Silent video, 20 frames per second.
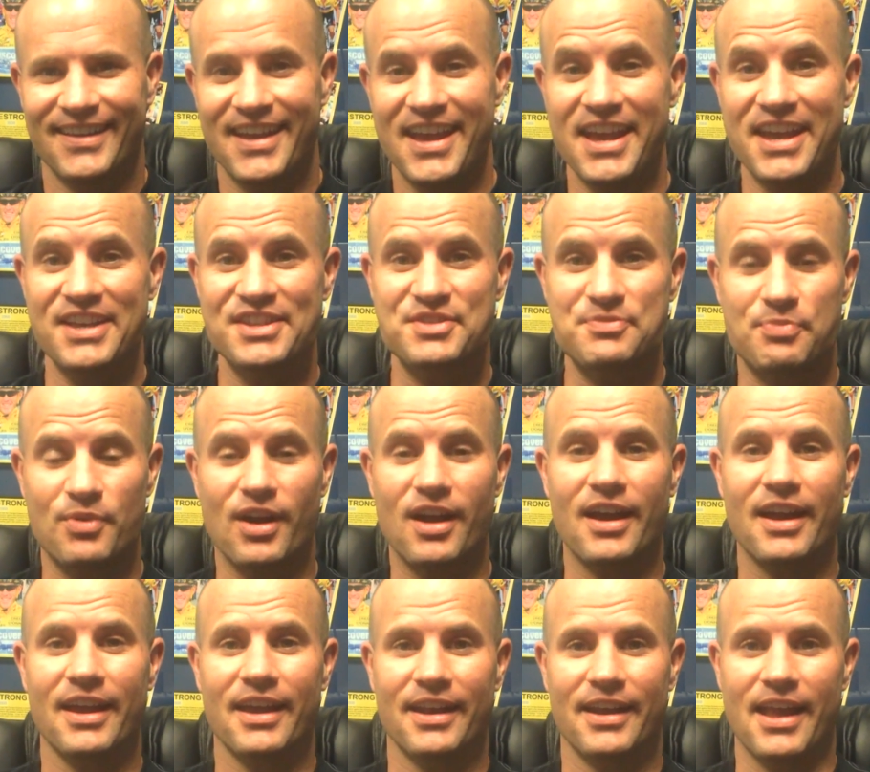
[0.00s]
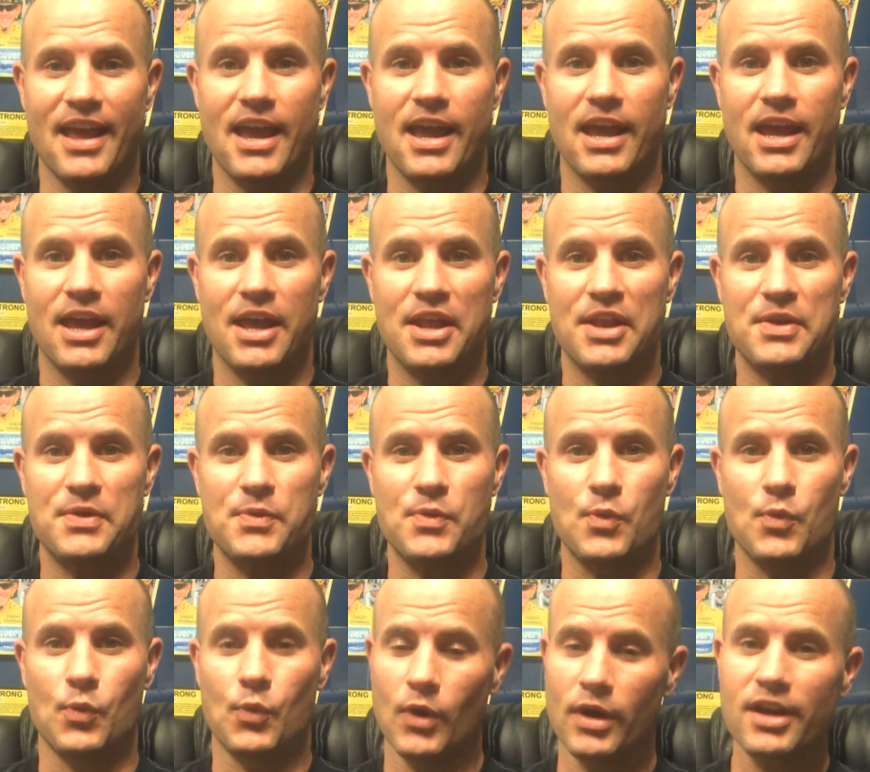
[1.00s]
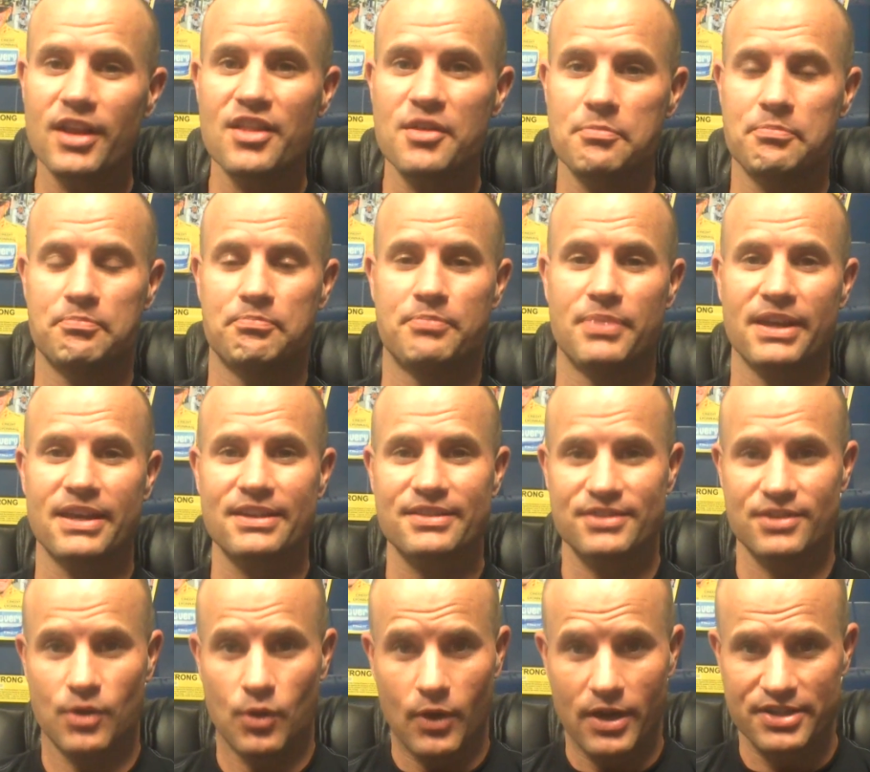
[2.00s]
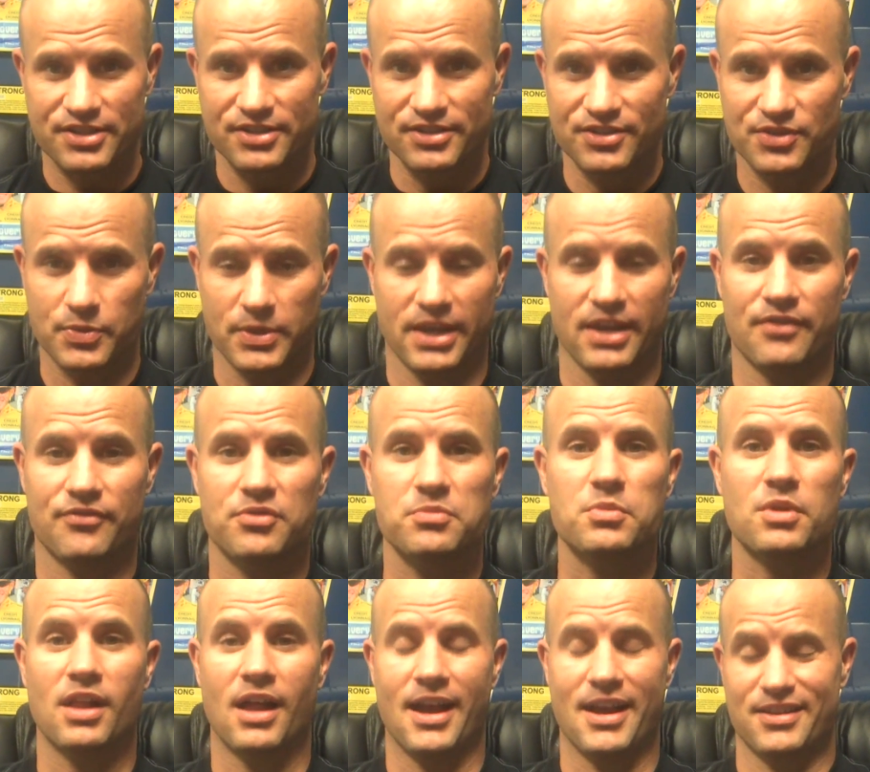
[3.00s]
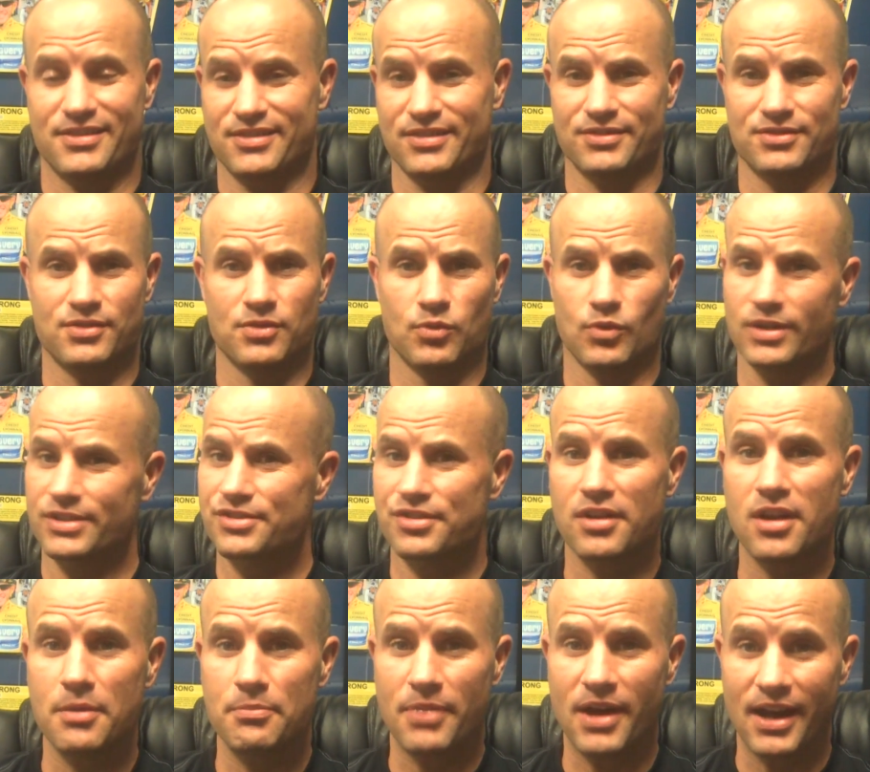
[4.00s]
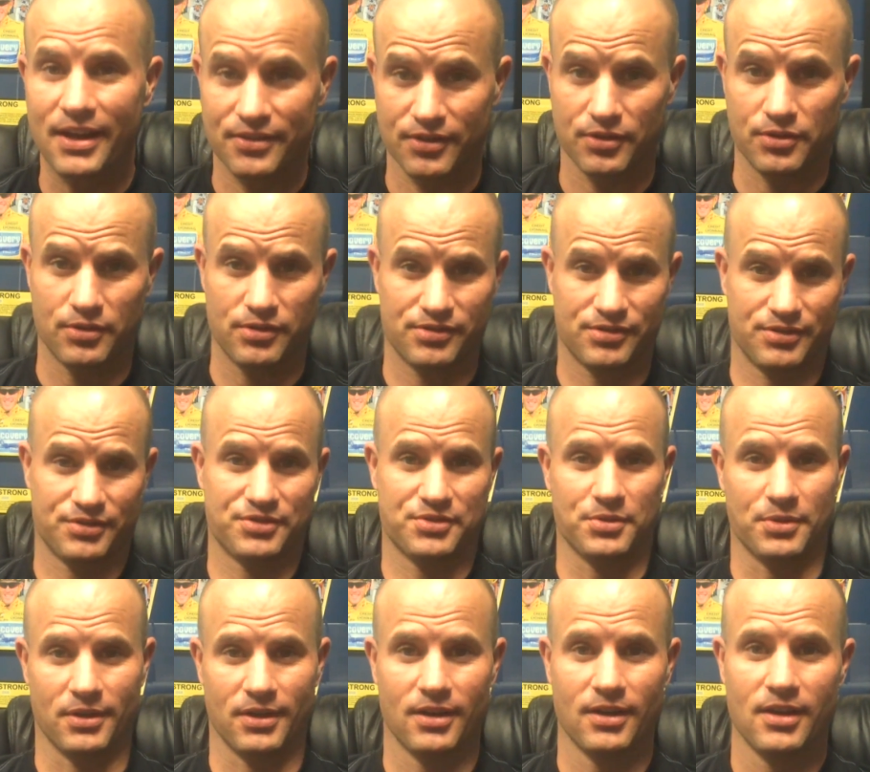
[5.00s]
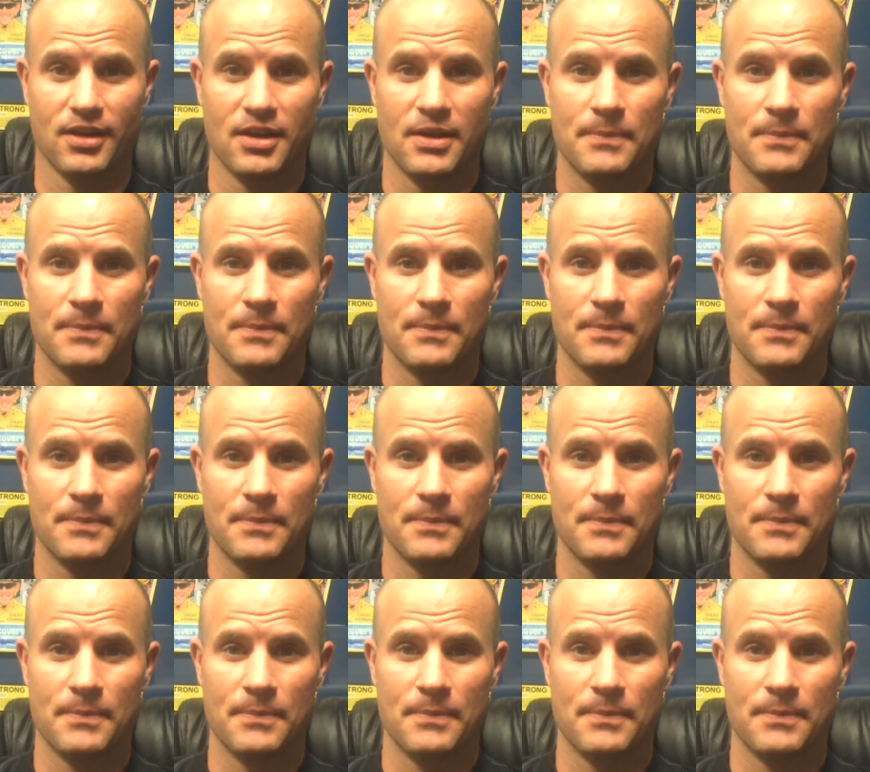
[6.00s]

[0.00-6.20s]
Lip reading: Hey, it's Brian, and one of the biggest questions we get from clients is, what should I buy at the grocery store?